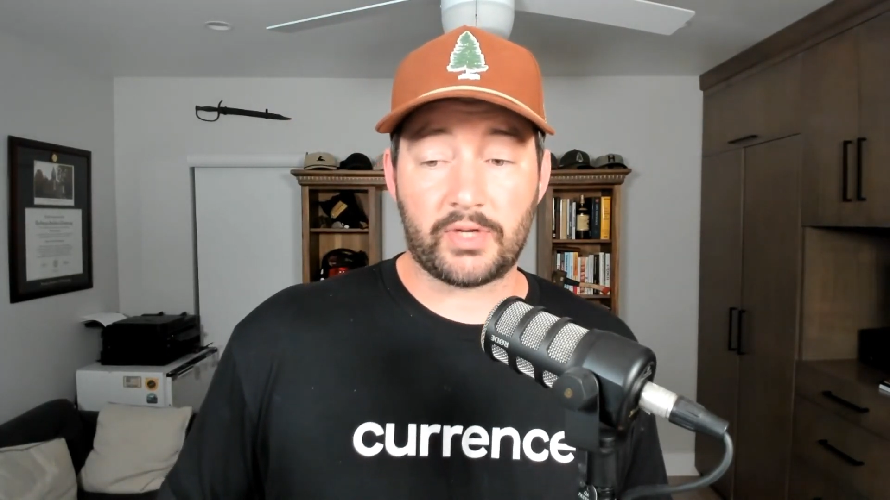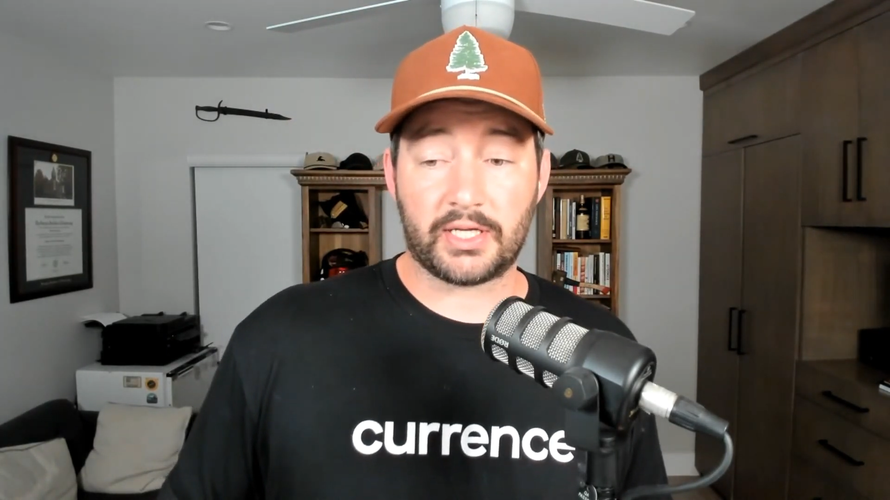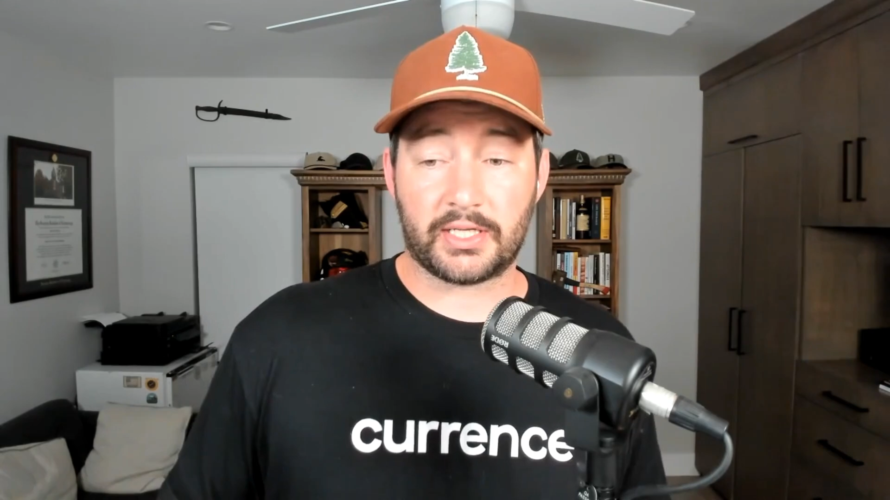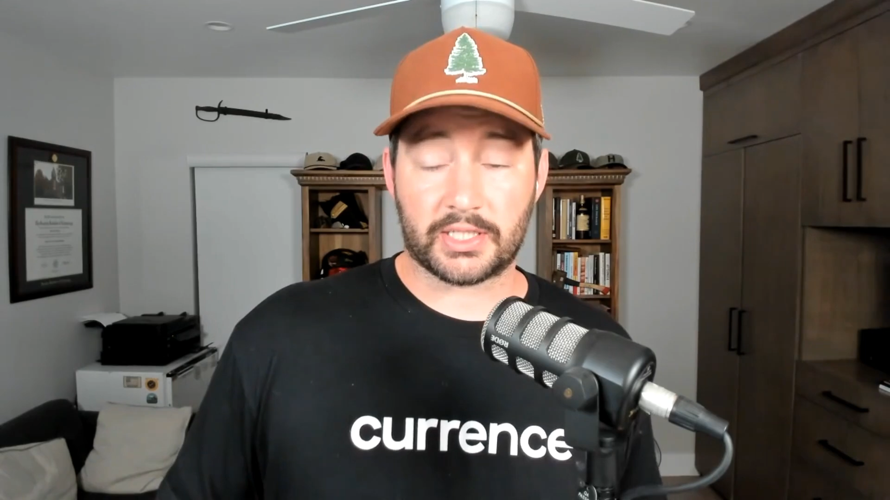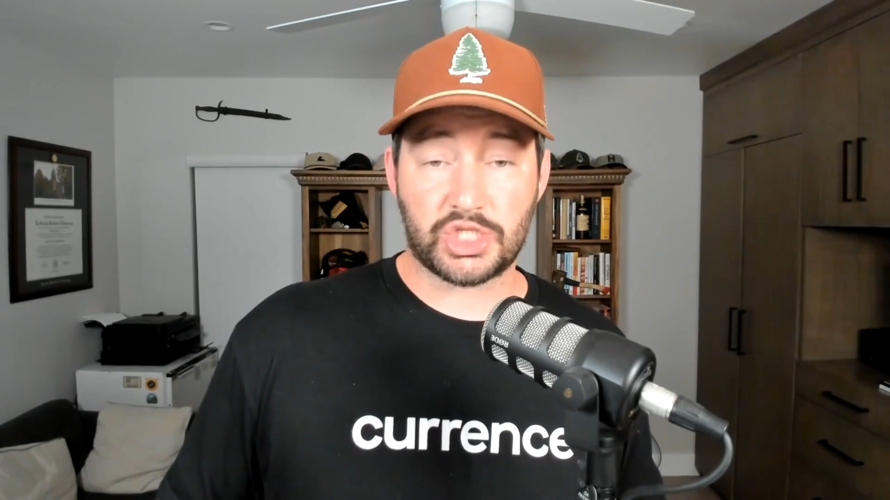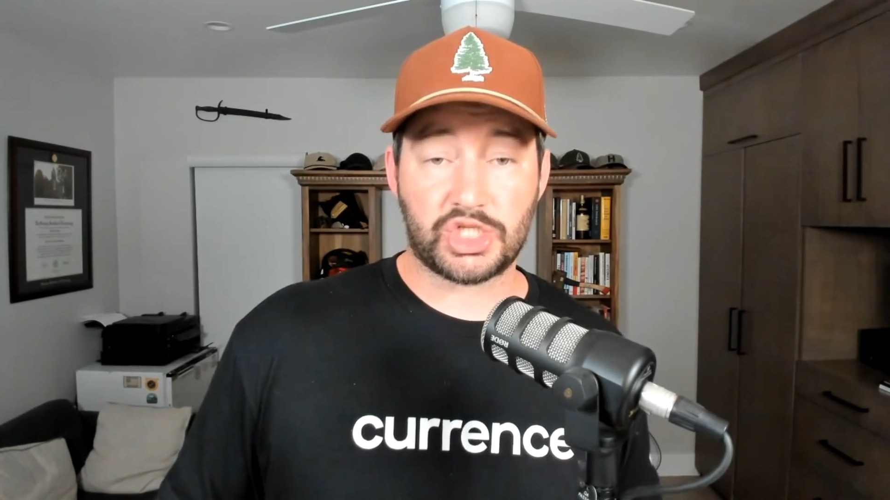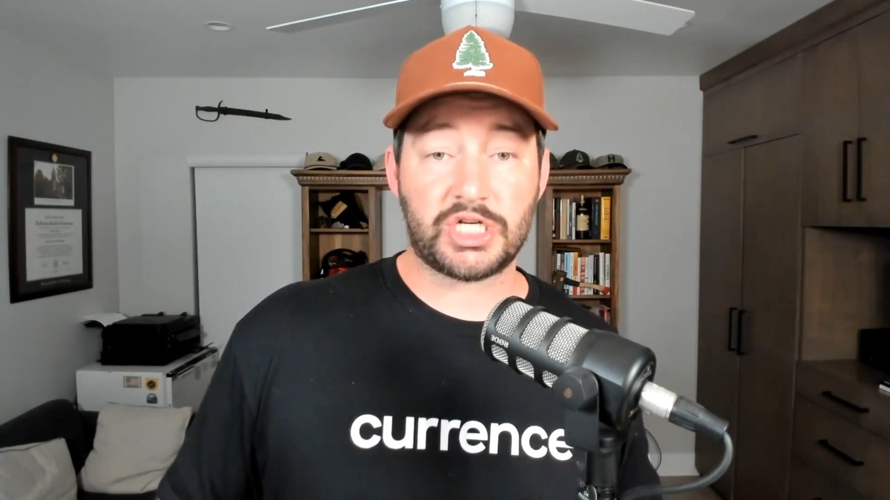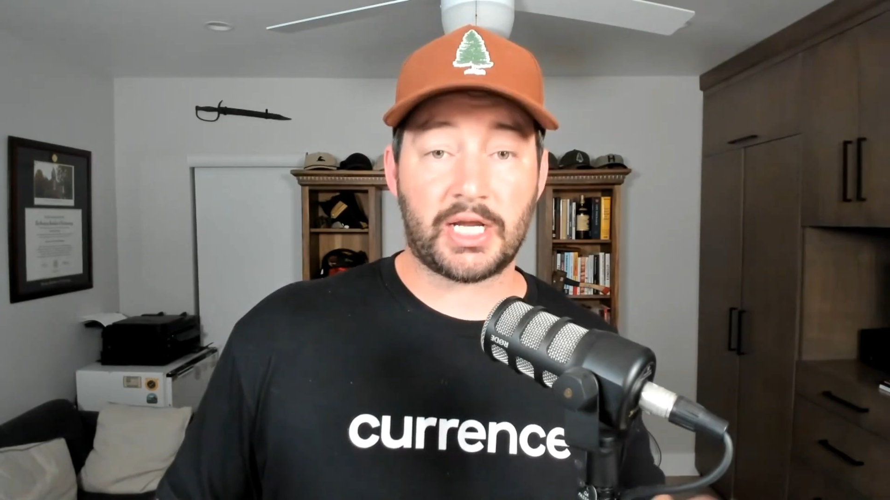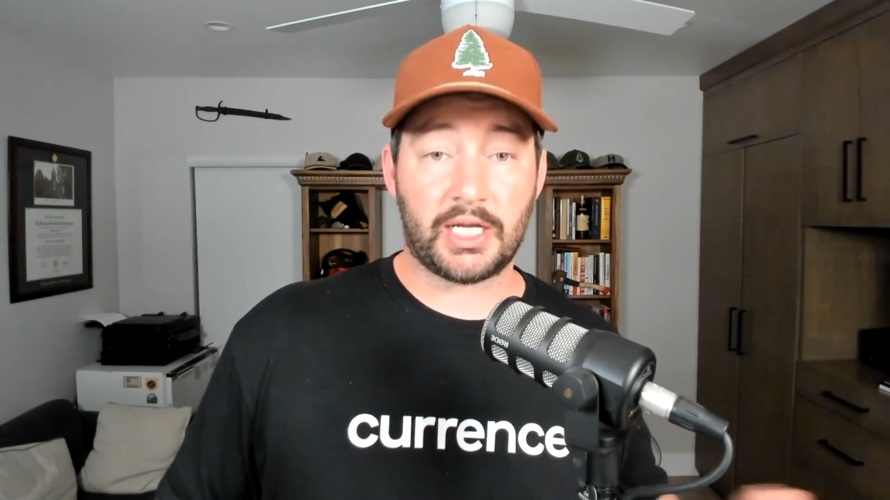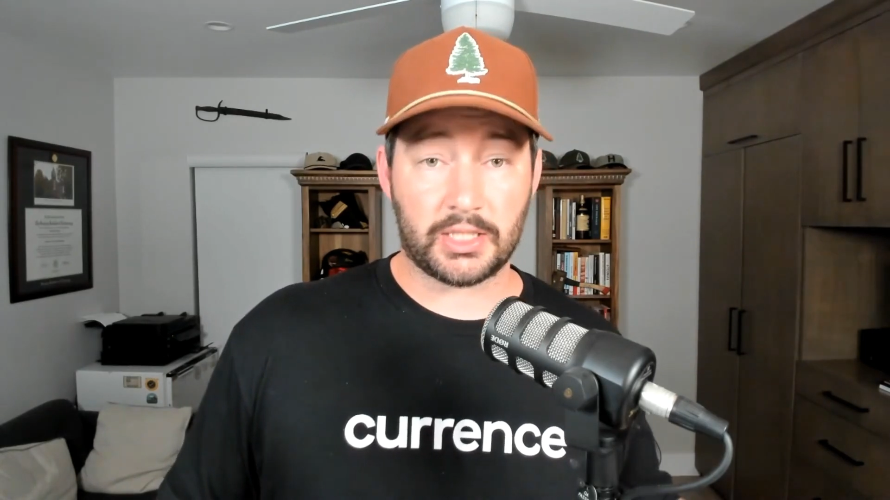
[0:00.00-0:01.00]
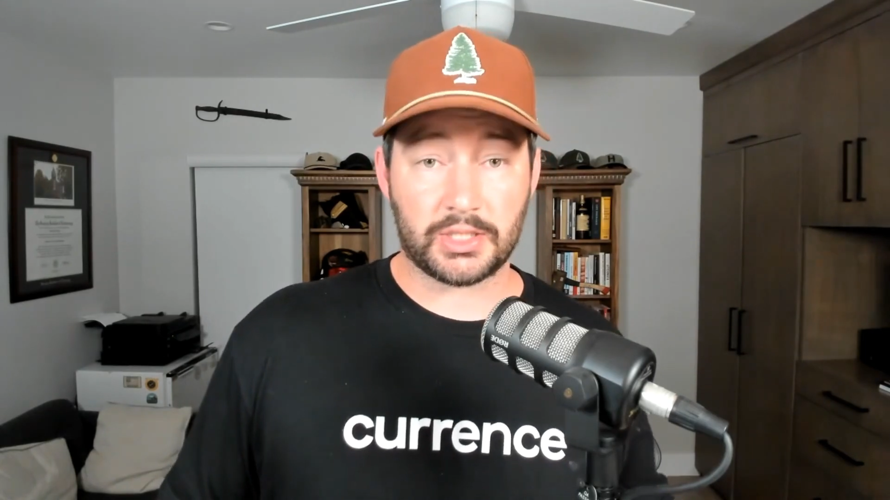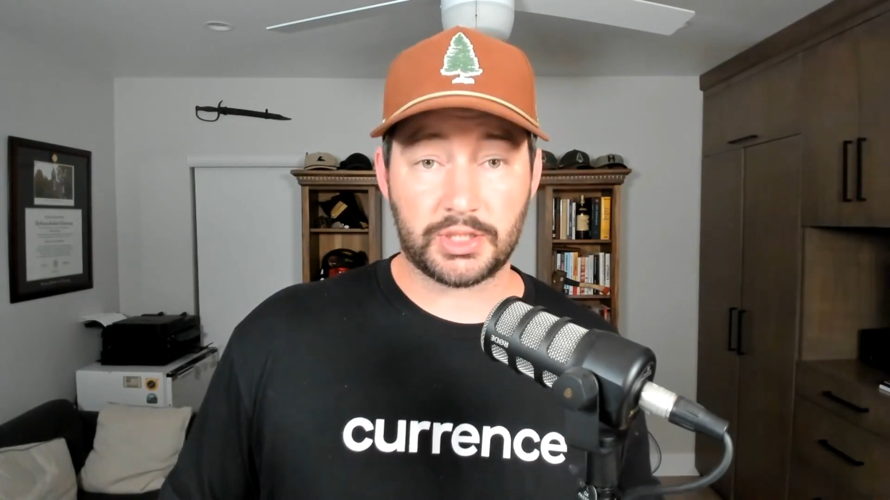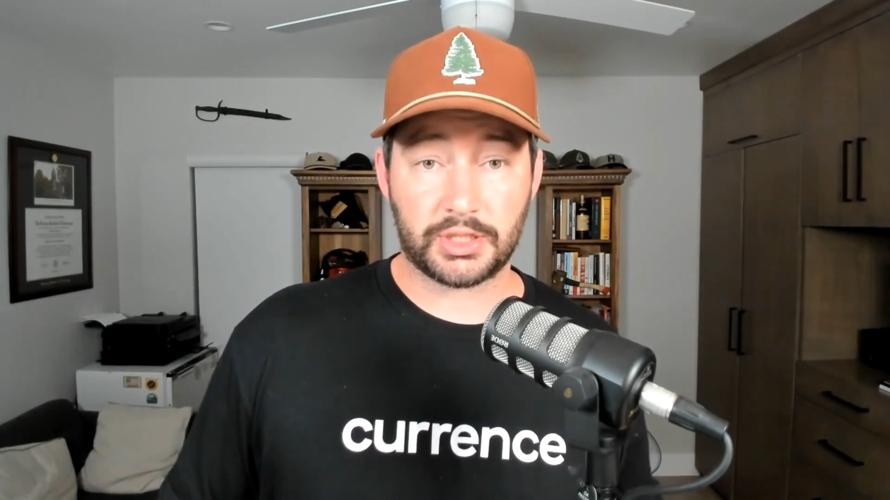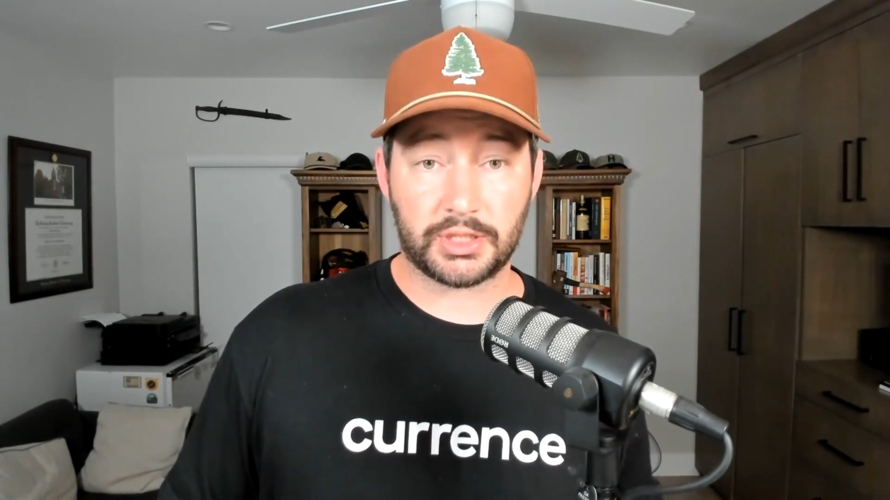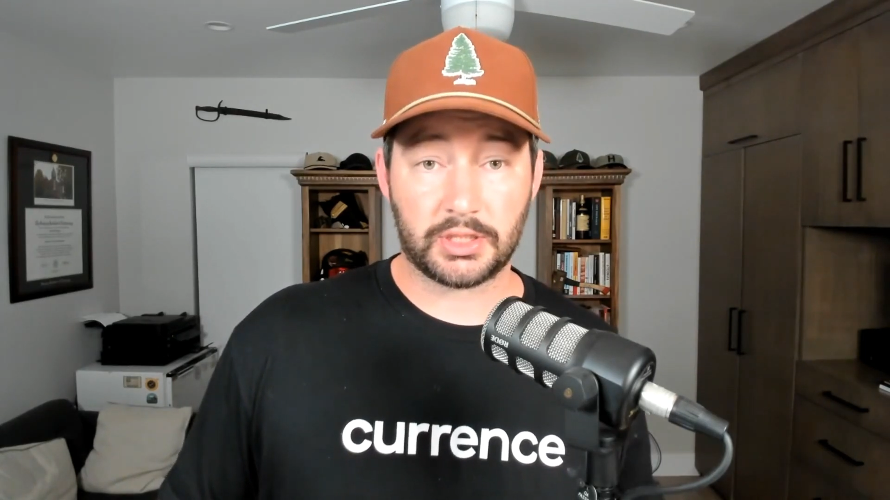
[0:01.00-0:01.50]
can
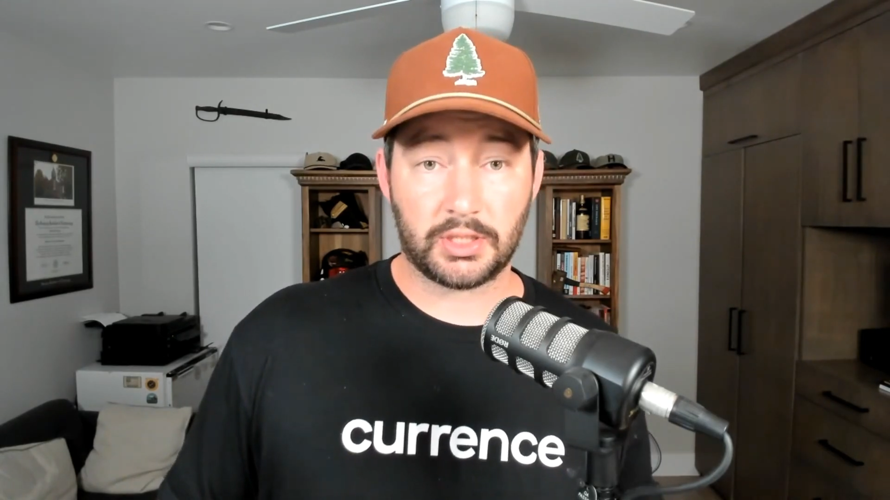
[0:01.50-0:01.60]
exchange